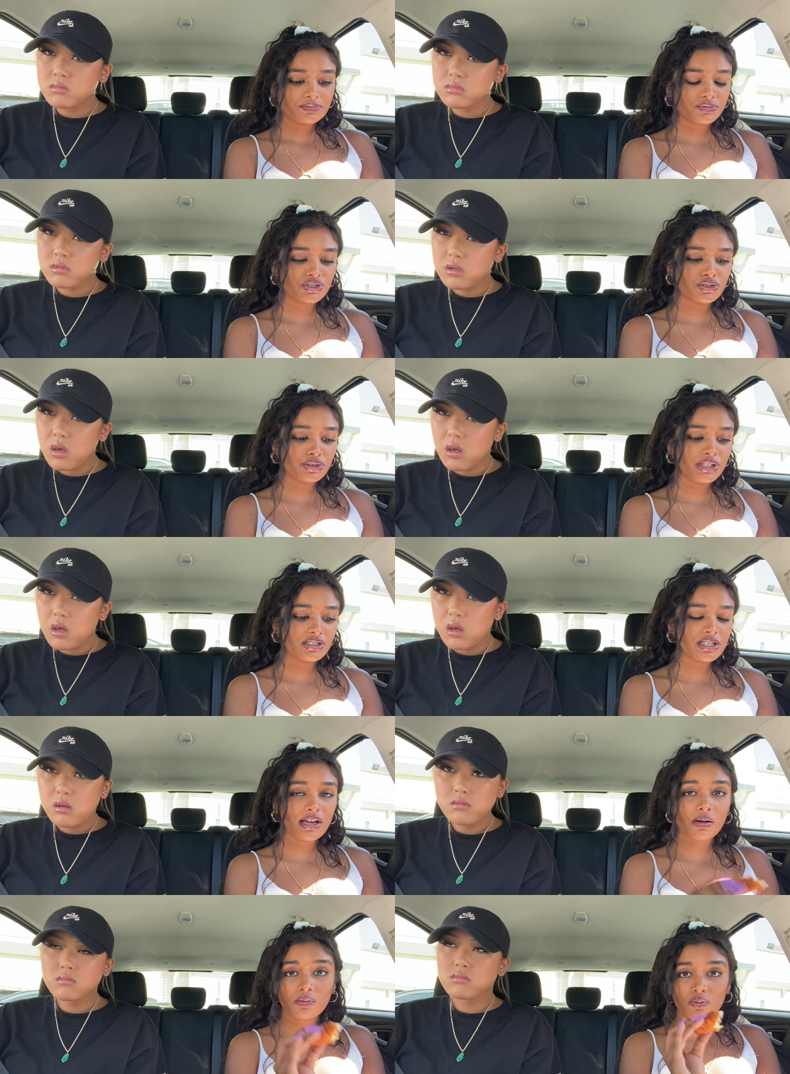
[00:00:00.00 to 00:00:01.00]
Speaker 1: And so he's
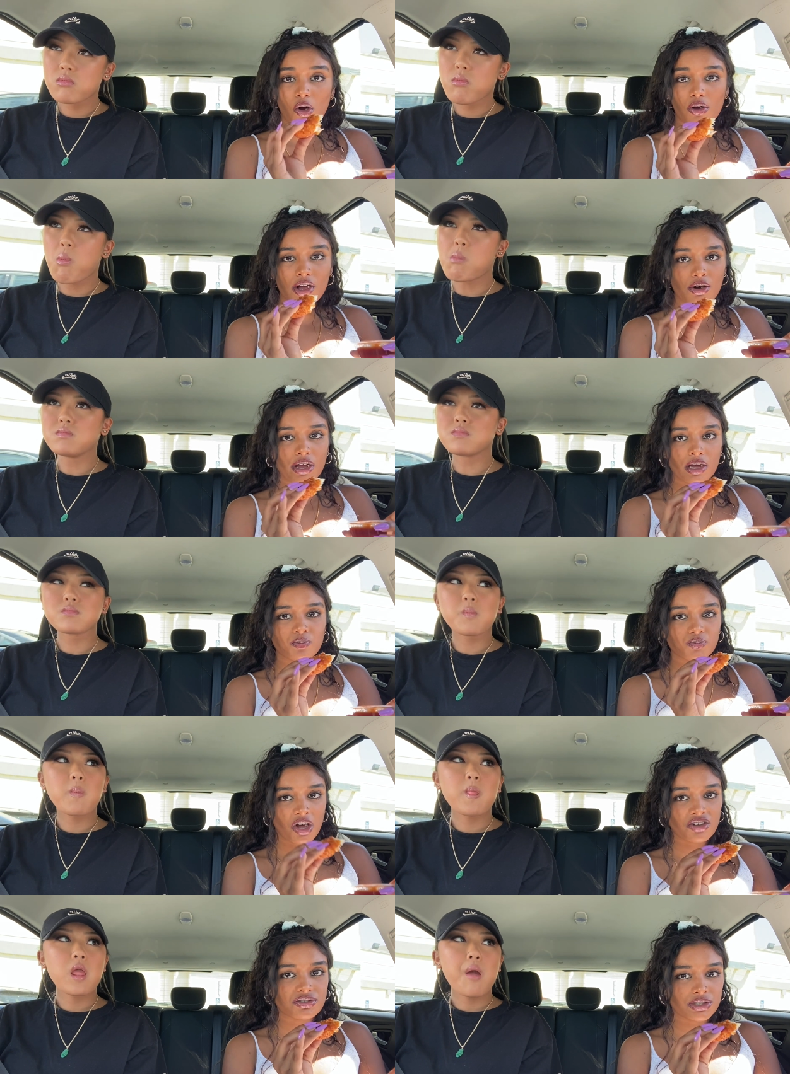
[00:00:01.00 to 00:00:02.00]
like, Okay, okay,
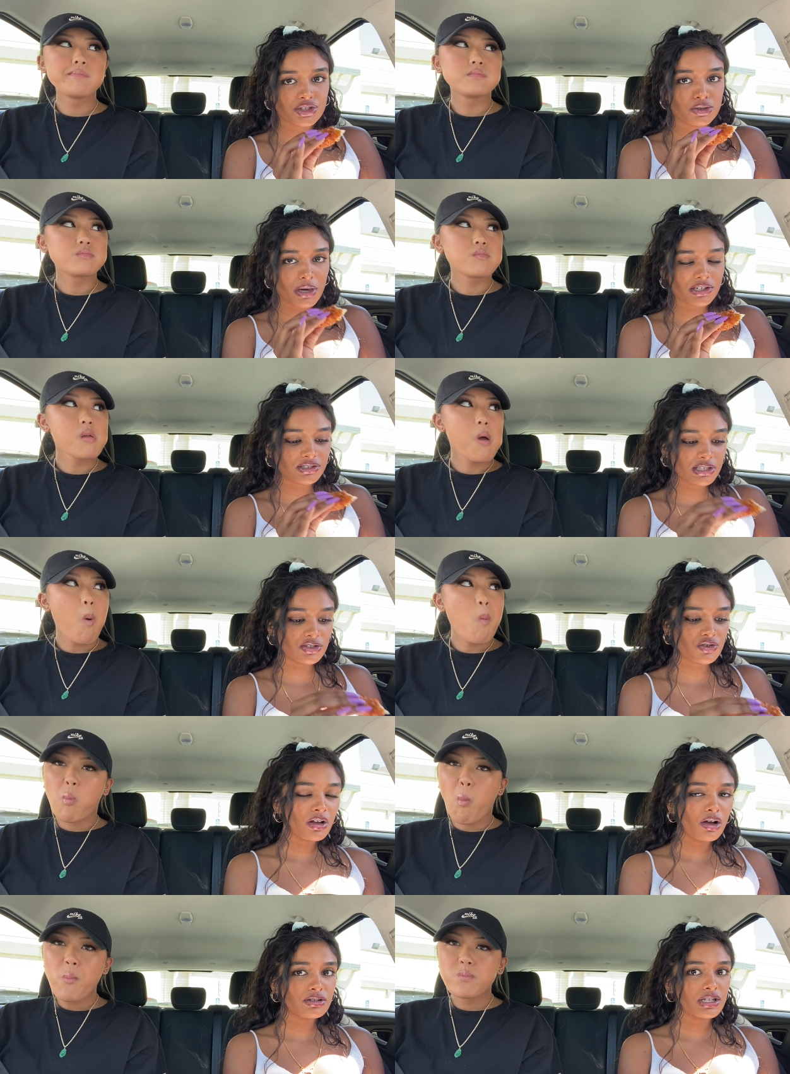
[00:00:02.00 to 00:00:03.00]
I'll still get you backstage.
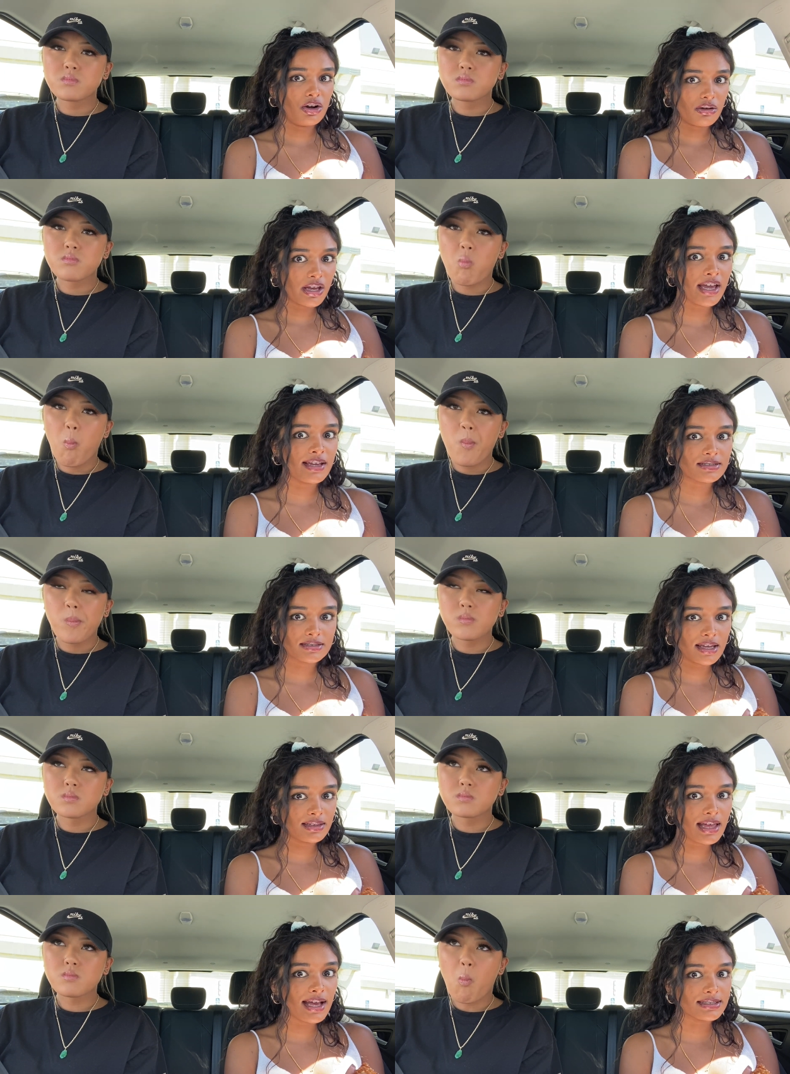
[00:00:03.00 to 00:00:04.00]
I was like, Okay, so
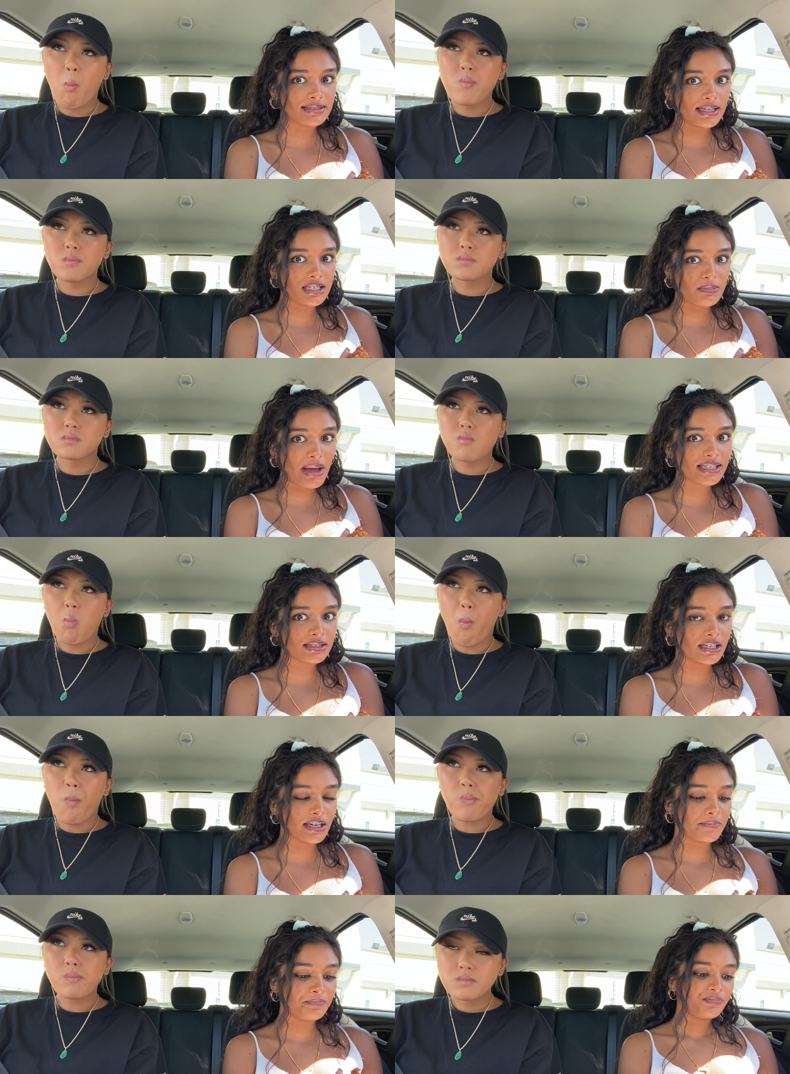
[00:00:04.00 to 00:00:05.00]
let's get us back
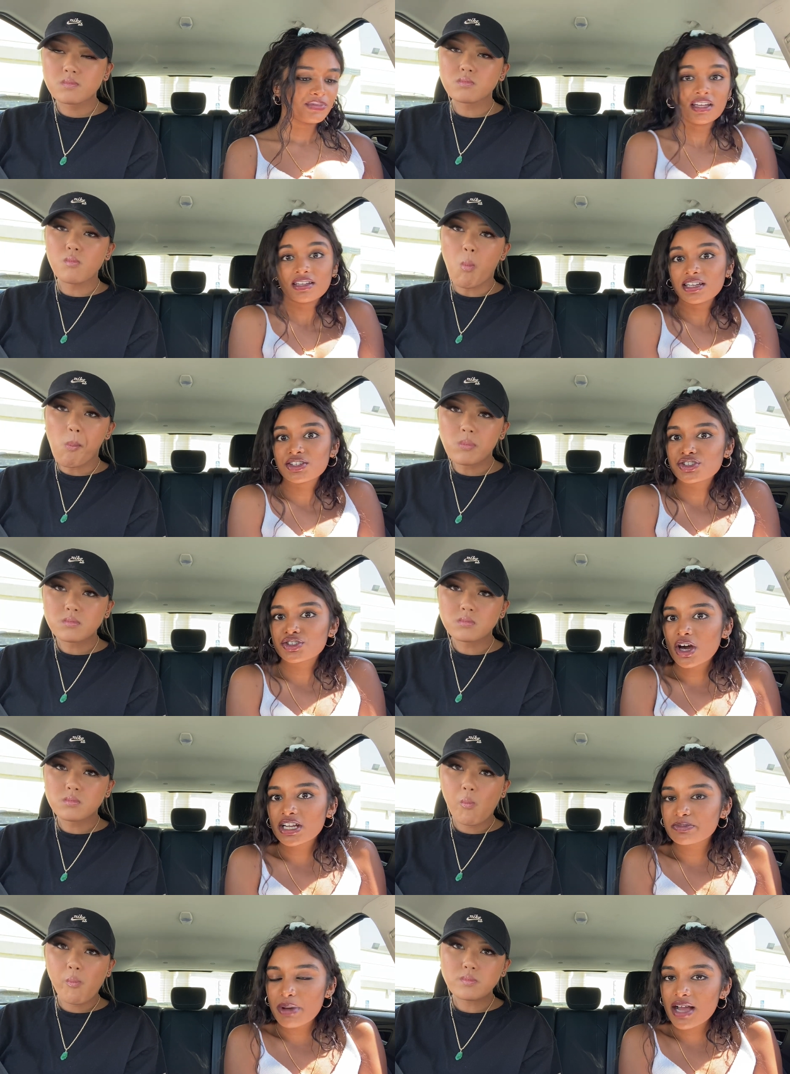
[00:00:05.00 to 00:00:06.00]
there. And then he just got
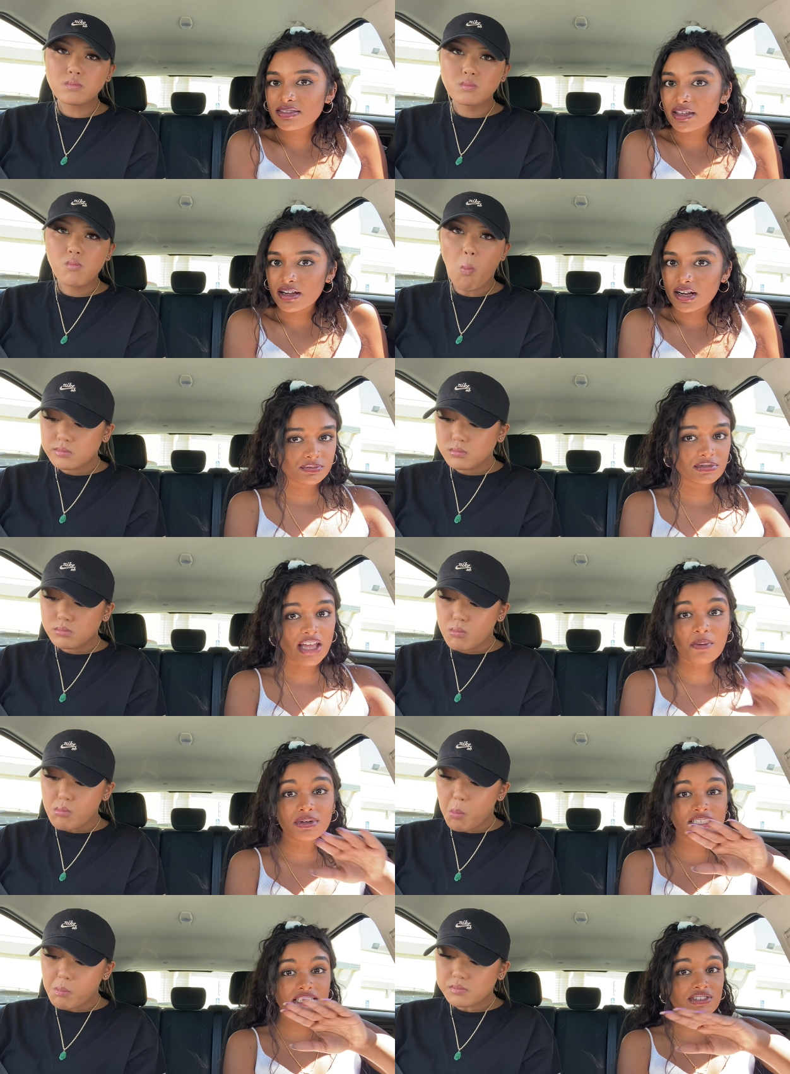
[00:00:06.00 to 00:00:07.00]
us back there. That
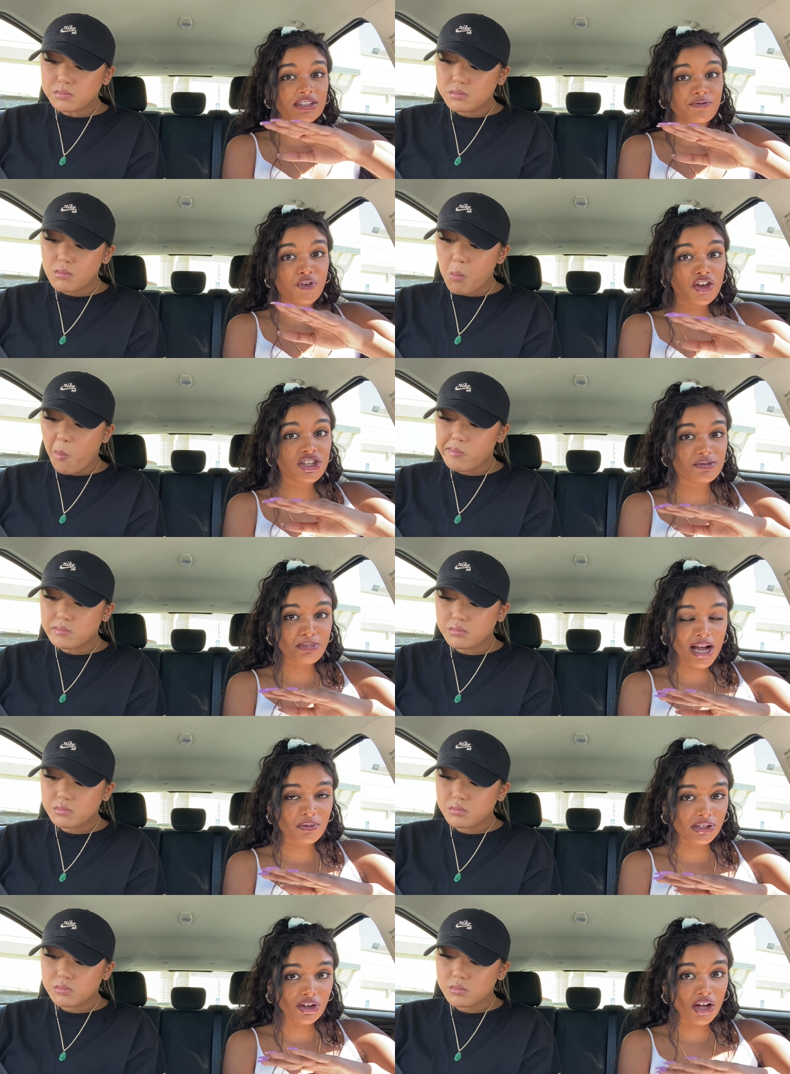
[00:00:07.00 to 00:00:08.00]
wasn't even the farthest
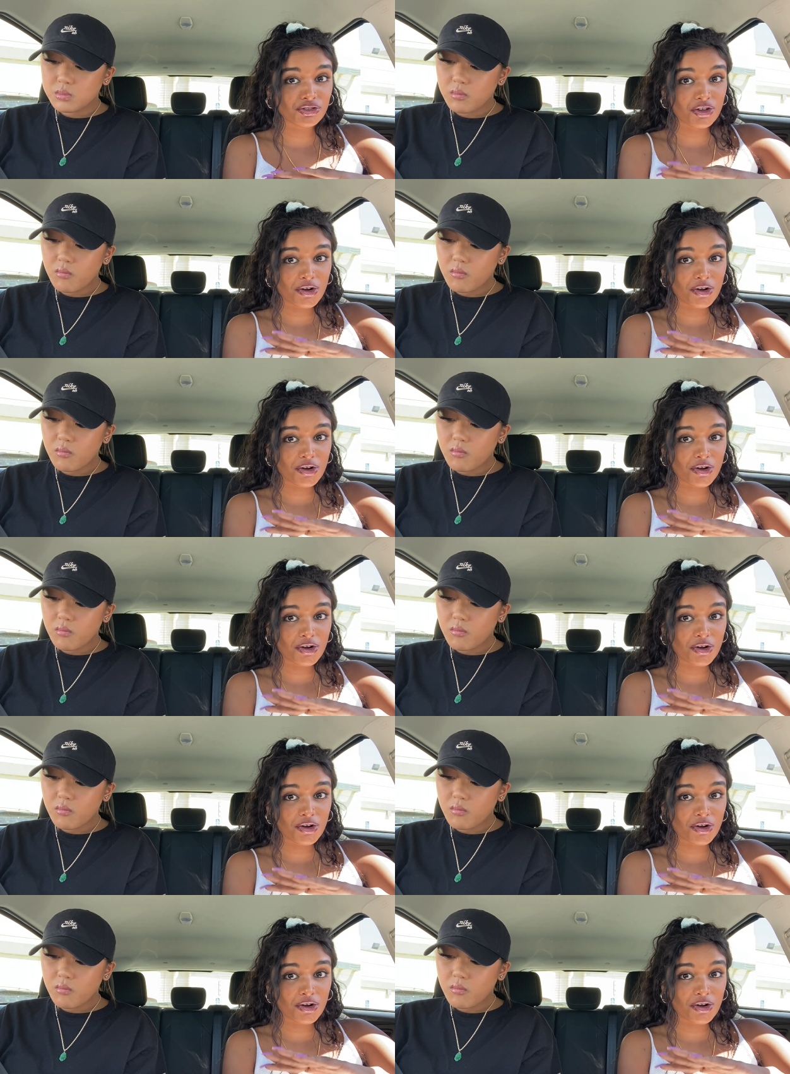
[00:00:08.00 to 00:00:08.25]
back we got